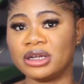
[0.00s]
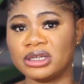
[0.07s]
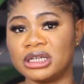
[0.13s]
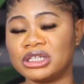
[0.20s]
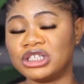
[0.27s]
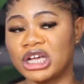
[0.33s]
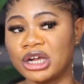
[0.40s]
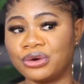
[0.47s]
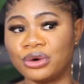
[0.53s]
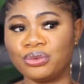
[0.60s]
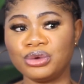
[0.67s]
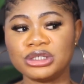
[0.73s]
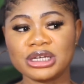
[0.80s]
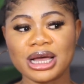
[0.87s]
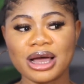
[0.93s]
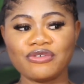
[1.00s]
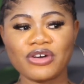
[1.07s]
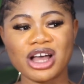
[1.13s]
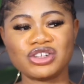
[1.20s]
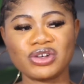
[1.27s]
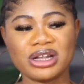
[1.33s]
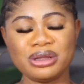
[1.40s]
another channel which I have
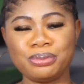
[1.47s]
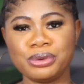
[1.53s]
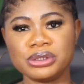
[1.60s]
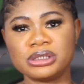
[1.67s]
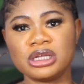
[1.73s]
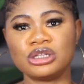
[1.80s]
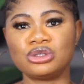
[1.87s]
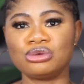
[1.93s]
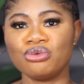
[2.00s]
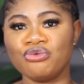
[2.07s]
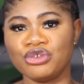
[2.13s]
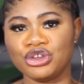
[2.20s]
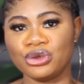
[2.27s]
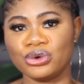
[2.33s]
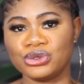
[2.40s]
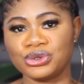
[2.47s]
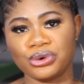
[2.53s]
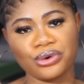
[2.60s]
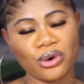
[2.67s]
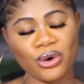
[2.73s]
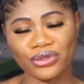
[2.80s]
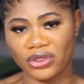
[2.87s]
actually posted two
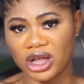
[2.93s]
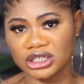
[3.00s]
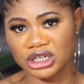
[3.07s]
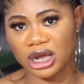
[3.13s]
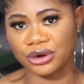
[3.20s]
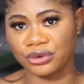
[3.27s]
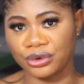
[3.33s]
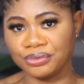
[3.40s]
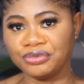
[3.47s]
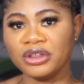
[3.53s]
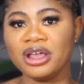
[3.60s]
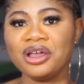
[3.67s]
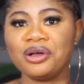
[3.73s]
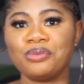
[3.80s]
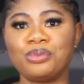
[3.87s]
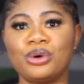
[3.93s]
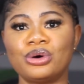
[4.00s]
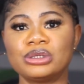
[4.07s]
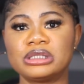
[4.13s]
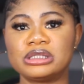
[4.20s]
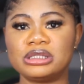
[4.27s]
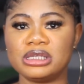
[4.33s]
videos on that channel,
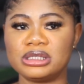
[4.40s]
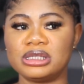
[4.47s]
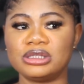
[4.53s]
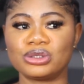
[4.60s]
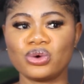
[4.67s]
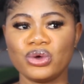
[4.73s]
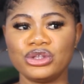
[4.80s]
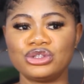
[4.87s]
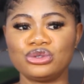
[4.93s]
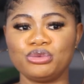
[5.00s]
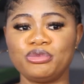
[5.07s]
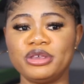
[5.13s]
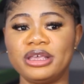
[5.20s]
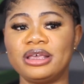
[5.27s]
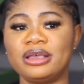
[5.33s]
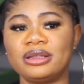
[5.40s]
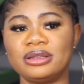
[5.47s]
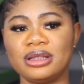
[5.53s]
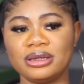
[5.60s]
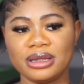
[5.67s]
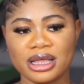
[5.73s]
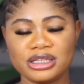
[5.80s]
but this is going to be
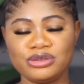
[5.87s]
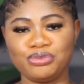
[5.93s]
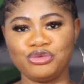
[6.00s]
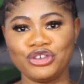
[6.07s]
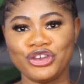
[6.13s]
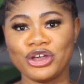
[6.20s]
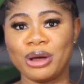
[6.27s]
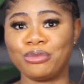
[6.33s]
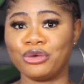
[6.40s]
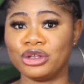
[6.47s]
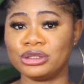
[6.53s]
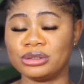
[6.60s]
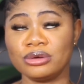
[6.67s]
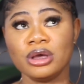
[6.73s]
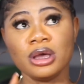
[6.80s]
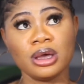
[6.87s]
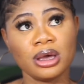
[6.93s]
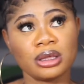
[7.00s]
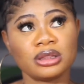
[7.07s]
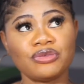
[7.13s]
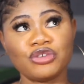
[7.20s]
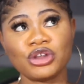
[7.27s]
the next video I'm going to,
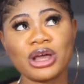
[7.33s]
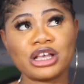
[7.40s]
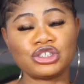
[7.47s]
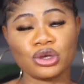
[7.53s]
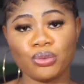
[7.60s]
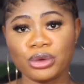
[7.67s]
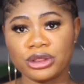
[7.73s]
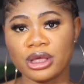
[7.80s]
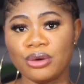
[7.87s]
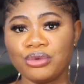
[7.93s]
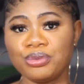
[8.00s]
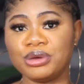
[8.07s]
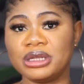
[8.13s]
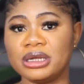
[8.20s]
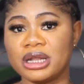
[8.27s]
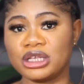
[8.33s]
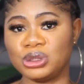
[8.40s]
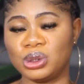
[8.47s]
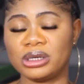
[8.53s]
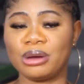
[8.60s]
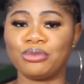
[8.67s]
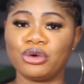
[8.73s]
the video I shot with them will be the
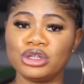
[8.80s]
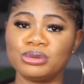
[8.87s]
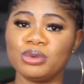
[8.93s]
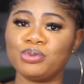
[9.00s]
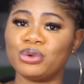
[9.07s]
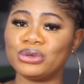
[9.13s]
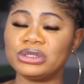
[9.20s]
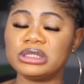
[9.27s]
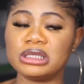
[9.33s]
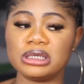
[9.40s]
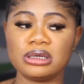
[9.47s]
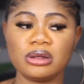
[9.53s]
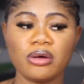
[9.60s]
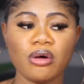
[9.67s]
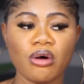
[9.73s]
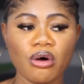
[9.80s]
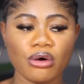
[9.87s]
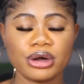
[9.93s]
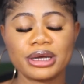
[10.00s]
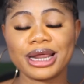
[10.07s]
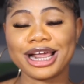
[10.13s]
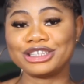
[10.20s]
next one I'm going to be posting
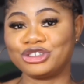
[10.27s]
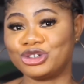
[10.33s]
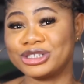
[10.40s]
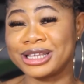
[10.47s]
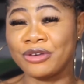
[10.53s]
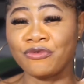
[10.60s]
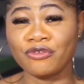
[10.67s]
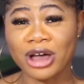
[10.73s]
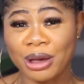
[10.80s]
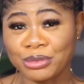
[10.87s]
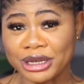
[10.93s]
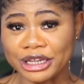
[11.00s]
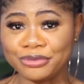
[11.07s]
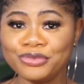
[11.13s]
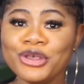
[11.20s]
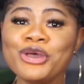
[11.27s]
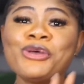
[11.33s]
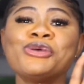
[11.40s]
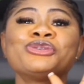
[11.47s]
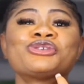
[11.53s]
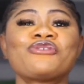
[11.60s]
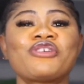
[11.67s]
on Cash Rocks and Family.
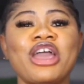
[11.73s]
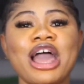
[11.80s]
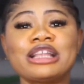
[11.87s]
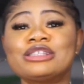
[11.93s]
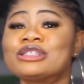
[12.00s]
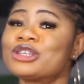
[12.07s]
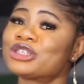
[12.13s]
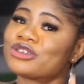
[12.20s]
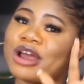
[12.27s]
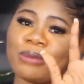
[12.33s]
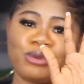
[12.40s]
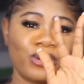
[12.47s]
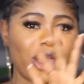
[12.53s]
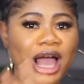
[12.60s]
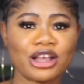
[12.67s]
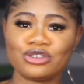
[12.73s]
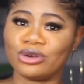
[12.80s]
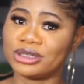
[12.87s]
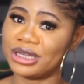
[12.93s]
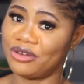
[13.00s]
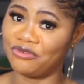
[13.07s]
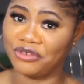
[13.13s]
So if you're here to subscribe to Cash
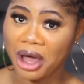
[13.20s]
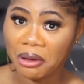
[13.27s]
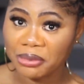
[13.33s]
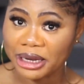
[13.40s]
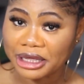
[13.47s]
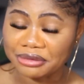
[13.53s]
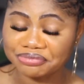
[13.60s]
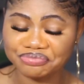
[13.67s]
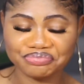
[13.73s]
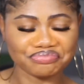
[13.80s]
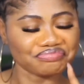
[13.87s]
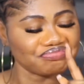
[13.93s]
Rocks and Family,